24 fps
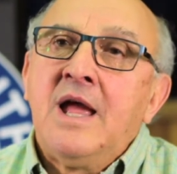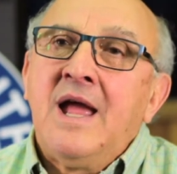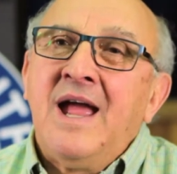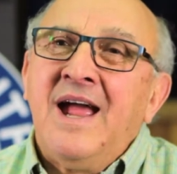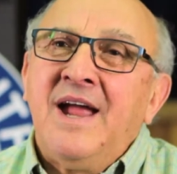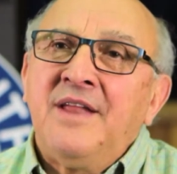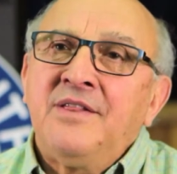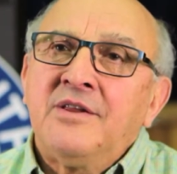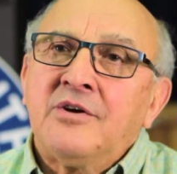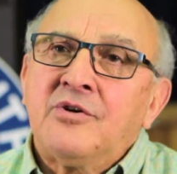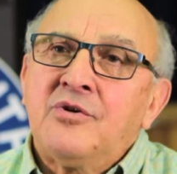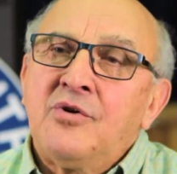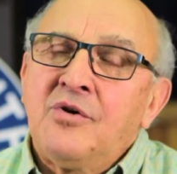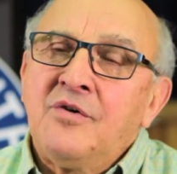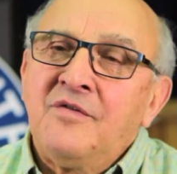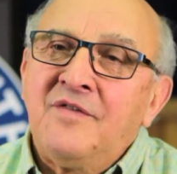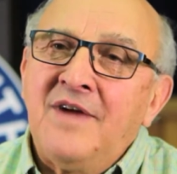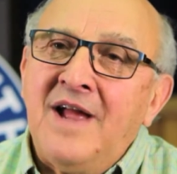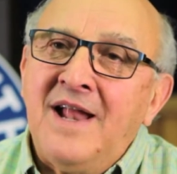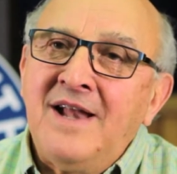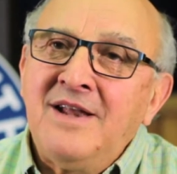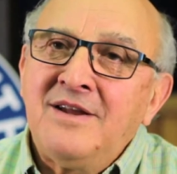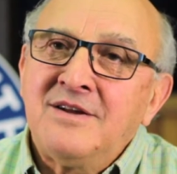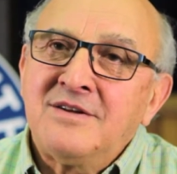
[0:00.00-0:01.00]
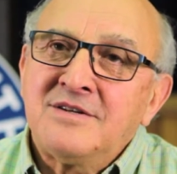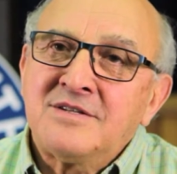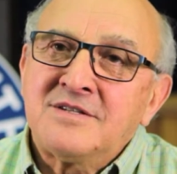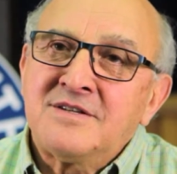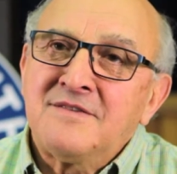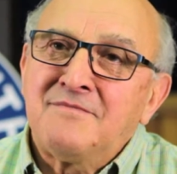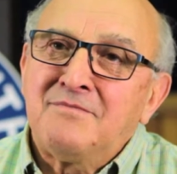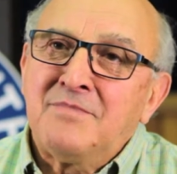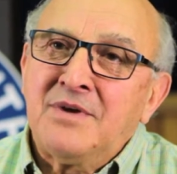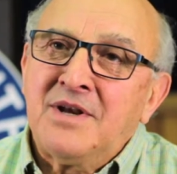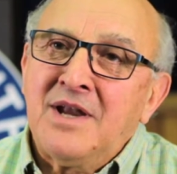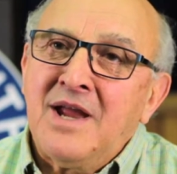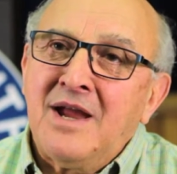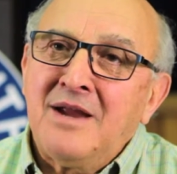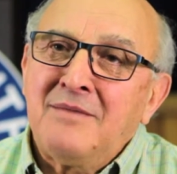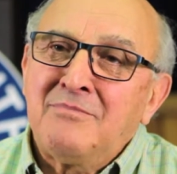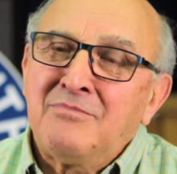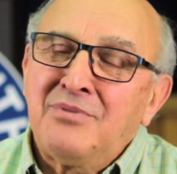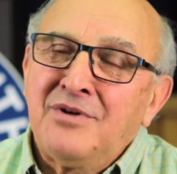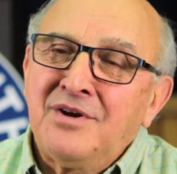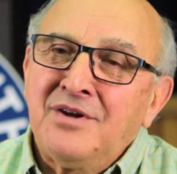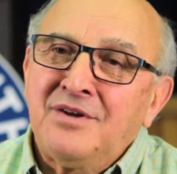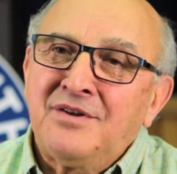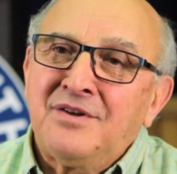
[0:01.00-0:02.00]
And the core values of B'nai
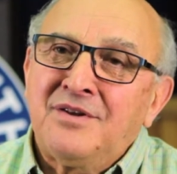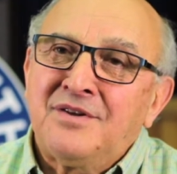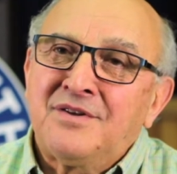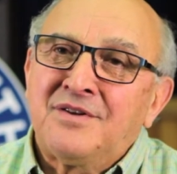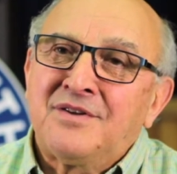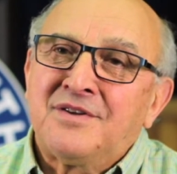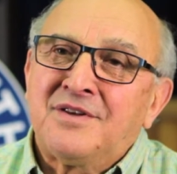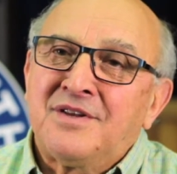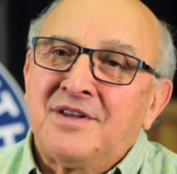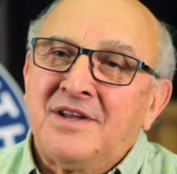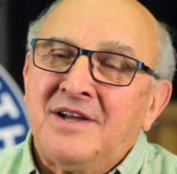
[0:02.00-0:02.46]
B'rith